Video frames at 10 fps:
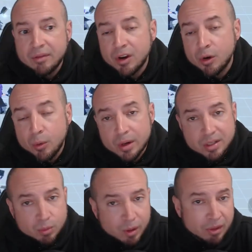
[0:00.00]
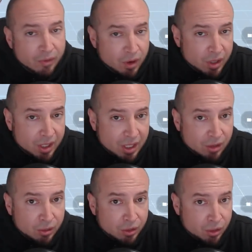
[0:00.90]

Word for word: And of course, when Verdehile